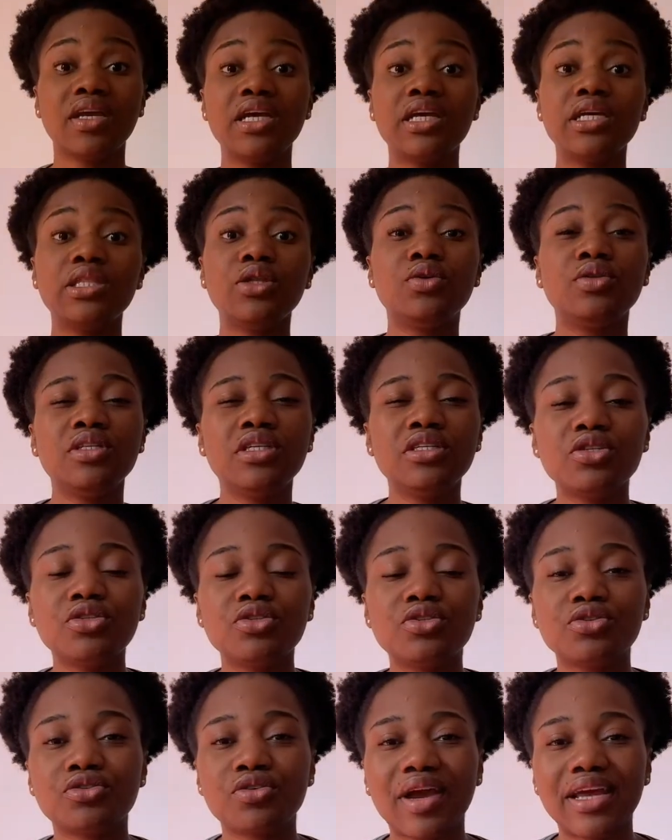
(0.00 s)
they'll need you
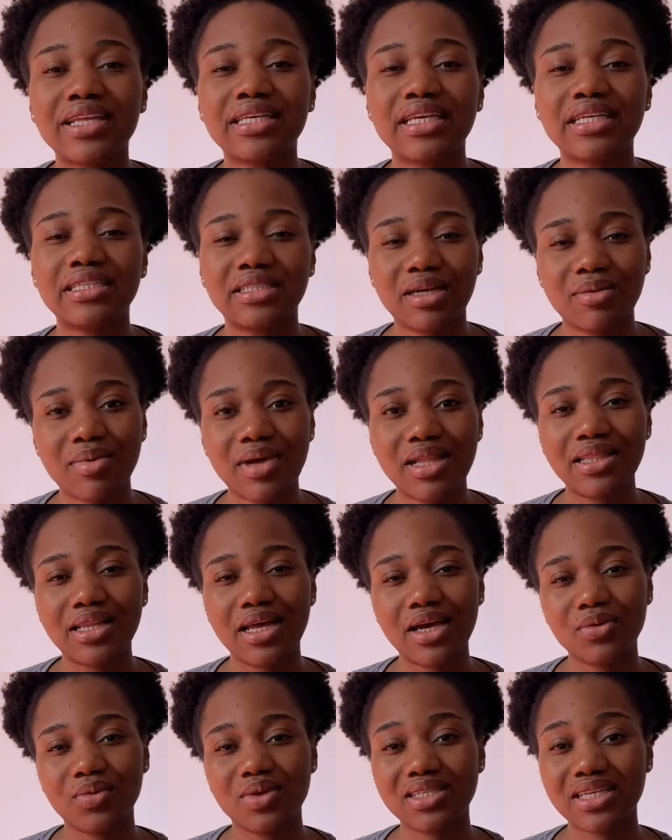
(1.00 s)
to write a German language